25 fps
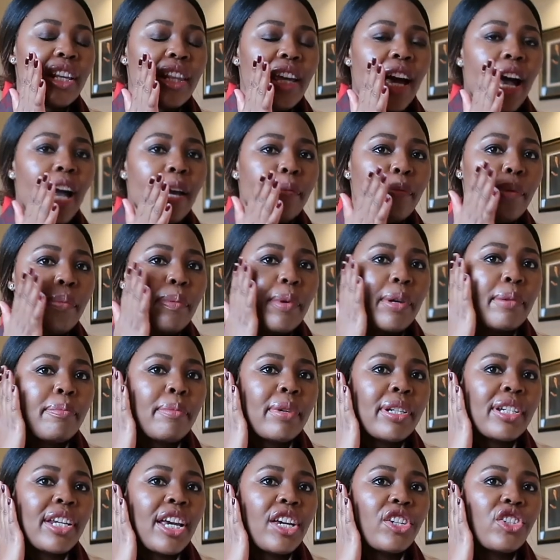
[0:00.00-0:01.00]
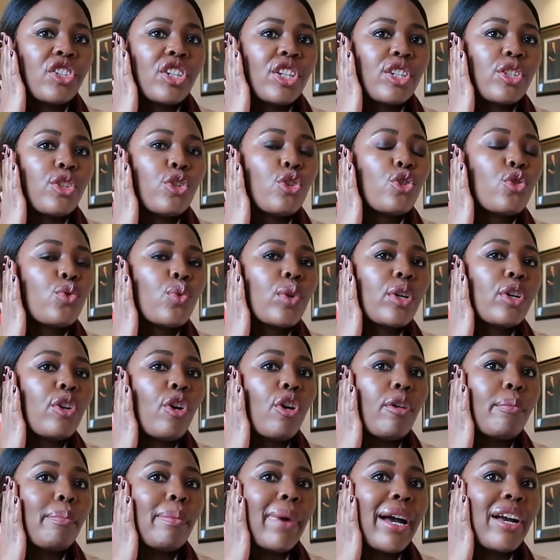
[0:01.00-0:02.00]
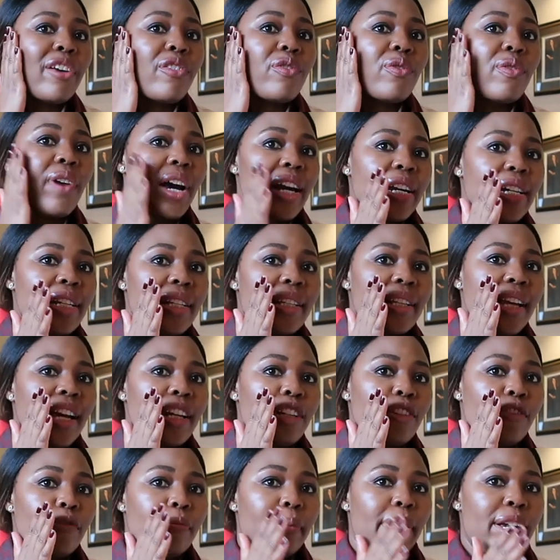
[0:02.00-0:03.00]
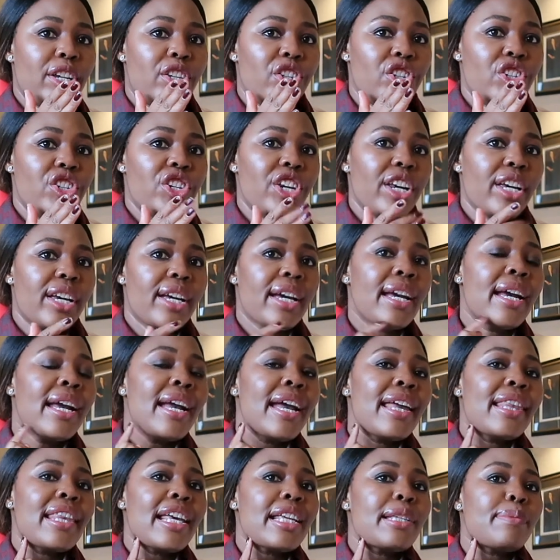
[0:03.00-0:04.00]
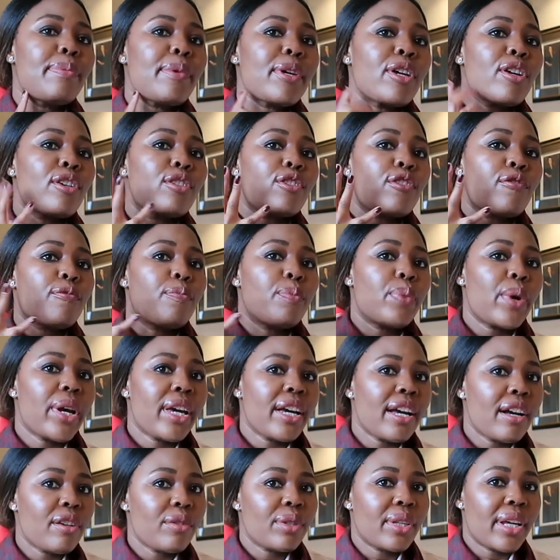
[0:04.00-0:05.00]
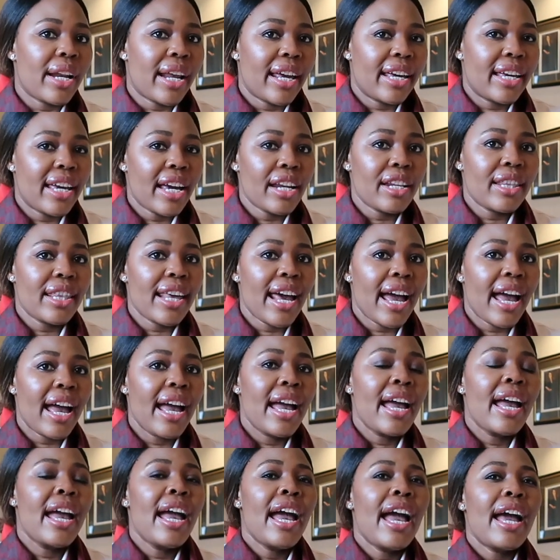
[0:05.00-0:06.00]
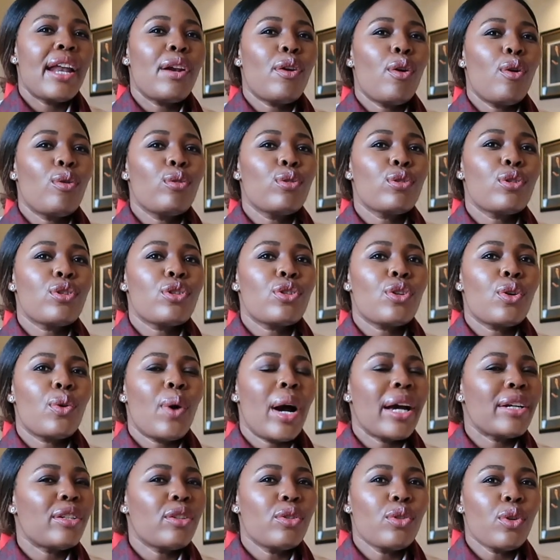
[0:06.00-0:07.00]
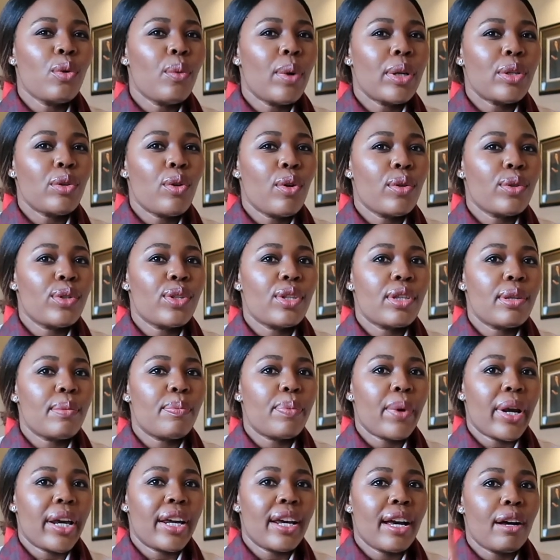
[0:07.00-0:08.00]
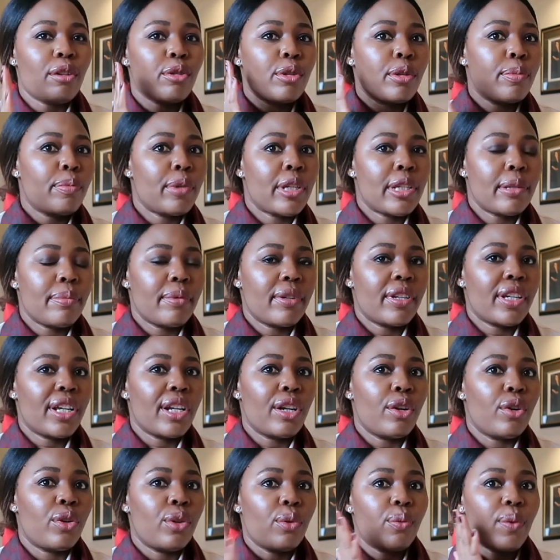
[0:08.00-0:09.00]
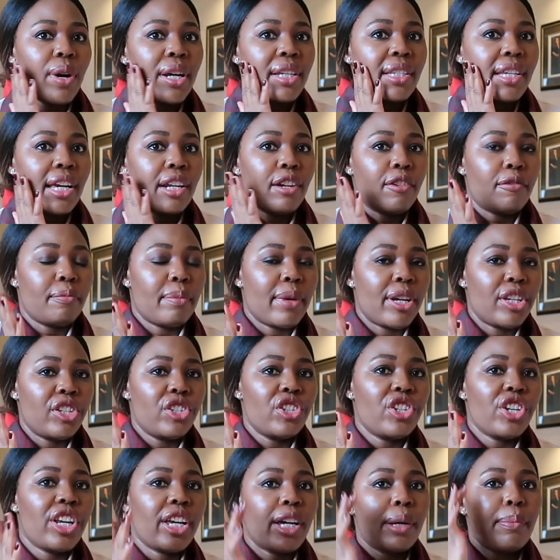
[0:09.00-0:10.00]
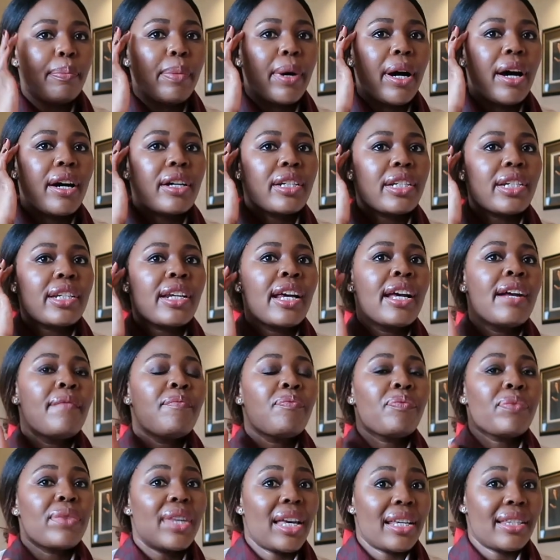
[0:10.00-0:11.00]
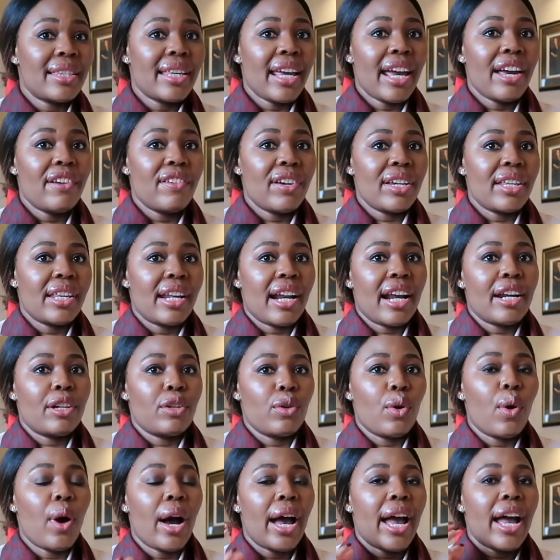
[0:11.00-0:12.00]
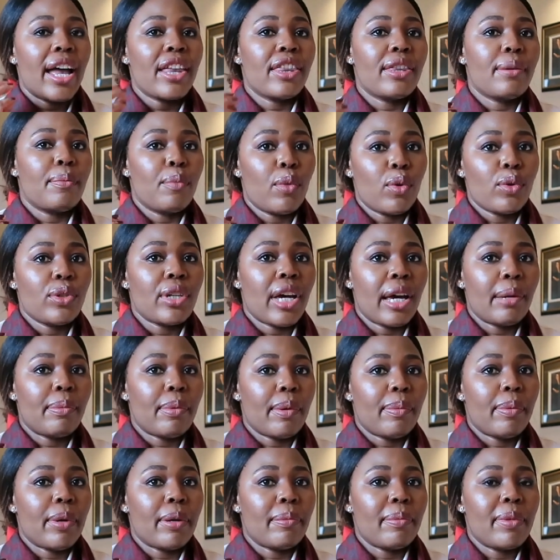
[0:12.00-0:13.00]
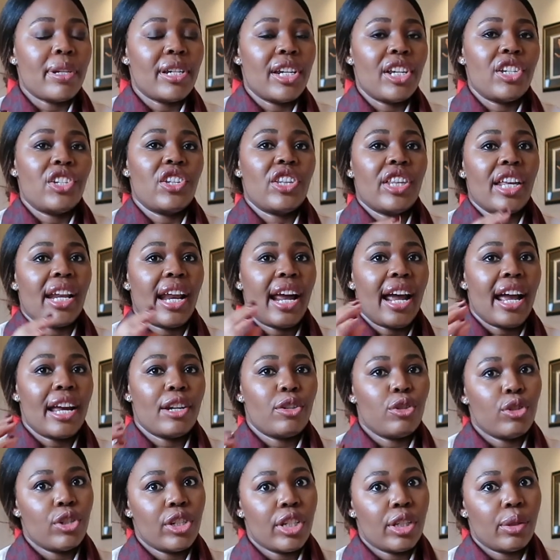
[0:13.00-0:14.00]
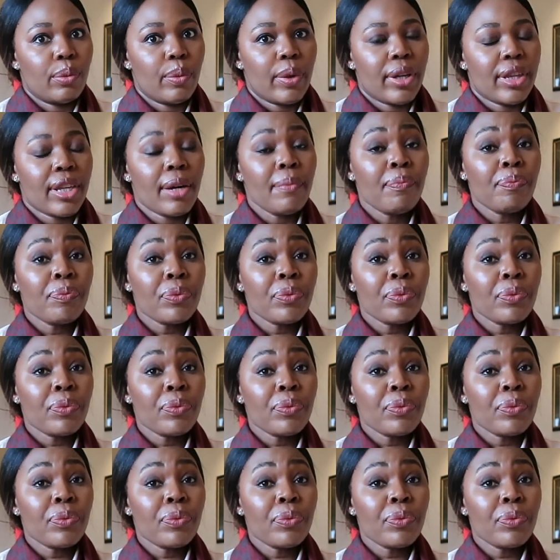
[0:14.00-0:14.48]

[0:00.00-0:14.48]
and the hyperpigmentation is usually on my right side of my cheek that's because of breakouts that I get there and also I don't know what causes the breakouts specifically on the right side of my cheek but that's the area that I know I had the most hyperpigmentation that I had to deal with